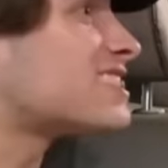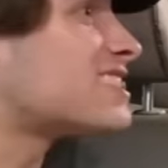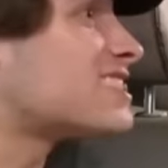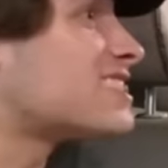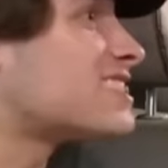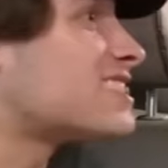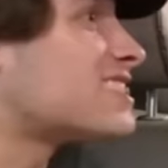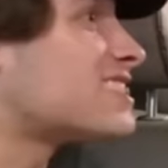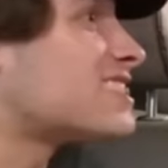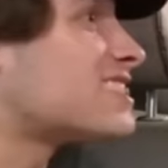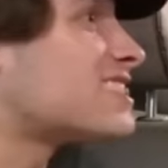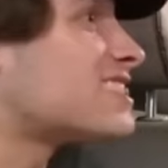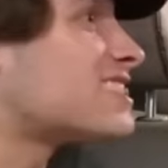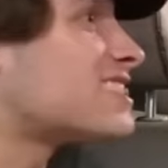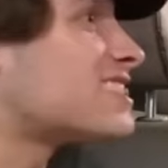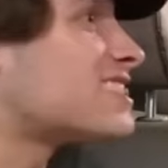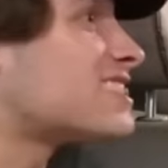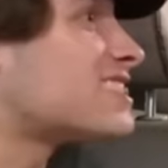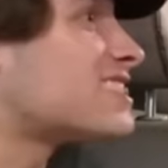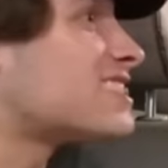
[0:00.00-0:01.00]

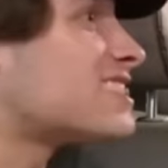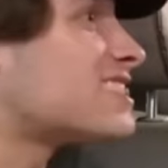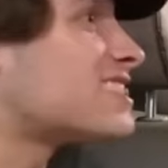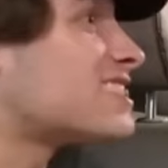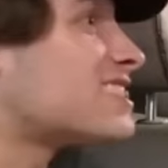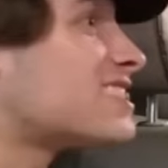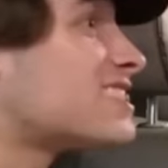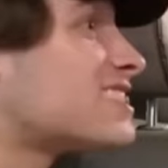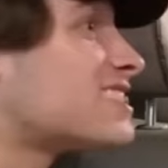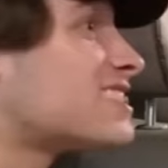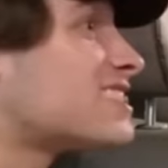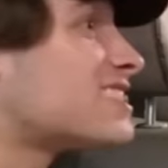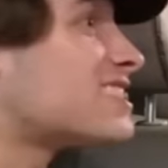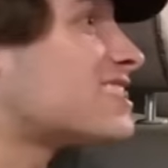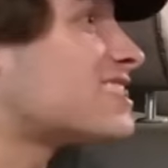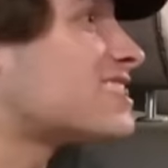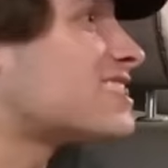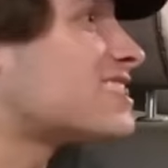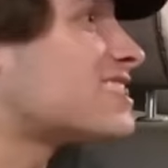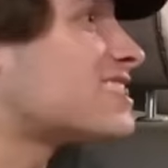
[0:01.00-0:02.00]

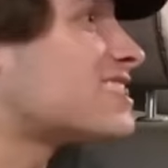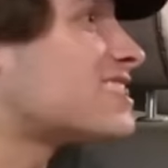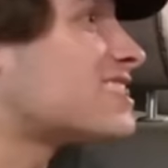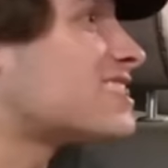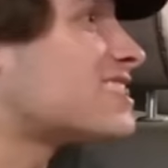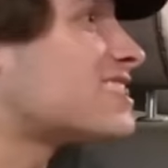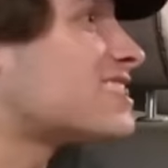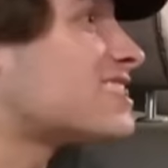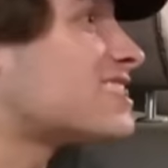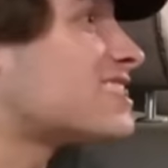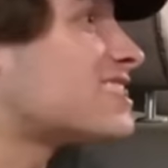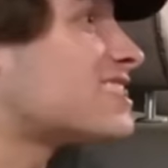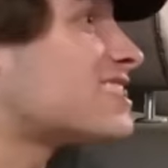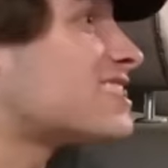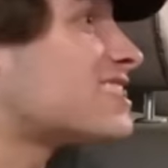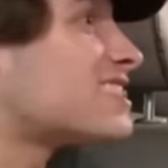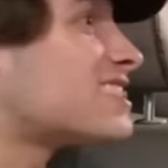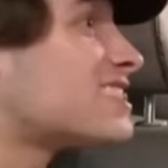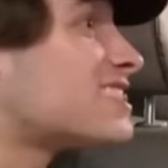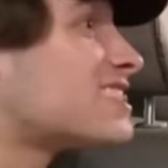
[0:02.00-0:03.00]

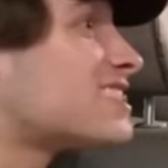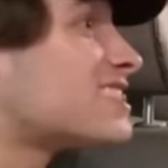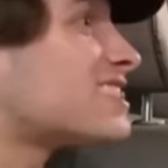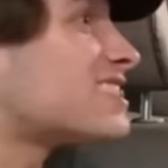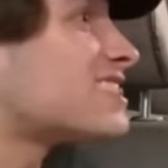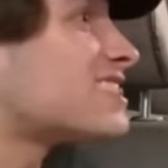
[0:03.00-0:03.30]
(silent)